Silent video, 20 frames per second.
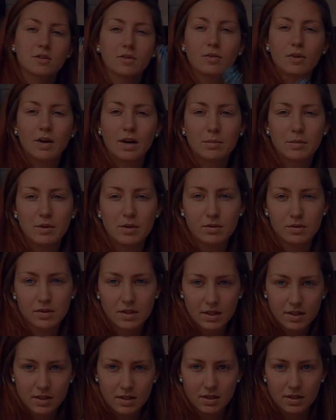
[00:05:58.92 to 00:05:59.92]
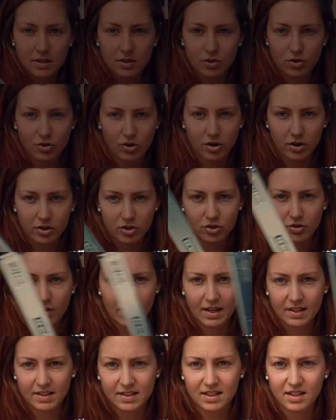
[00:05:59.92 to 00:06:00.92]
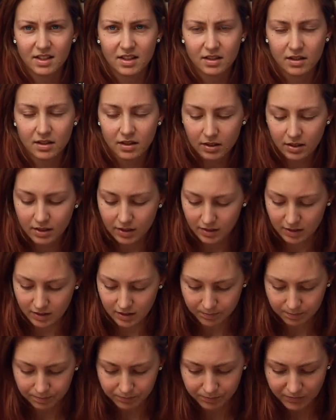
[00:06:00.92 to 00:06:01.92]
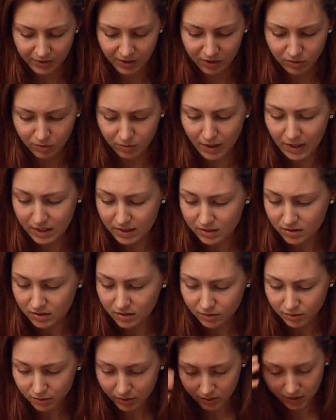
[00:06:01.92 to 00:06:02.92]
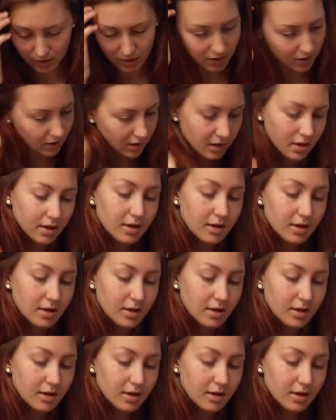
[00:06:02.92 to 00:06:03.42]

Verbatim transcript: So I'm using these draw tracks here. Um, they're quite sturdy